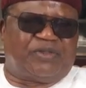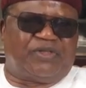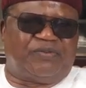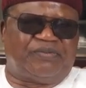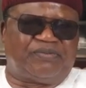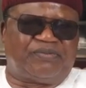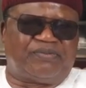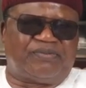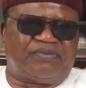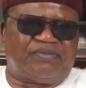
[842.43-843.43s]
groups,
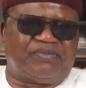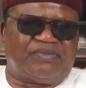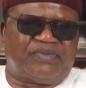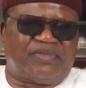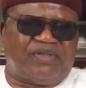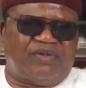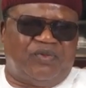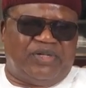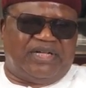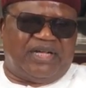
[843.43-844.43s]

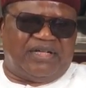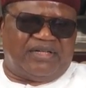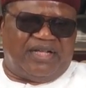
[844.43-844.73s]
which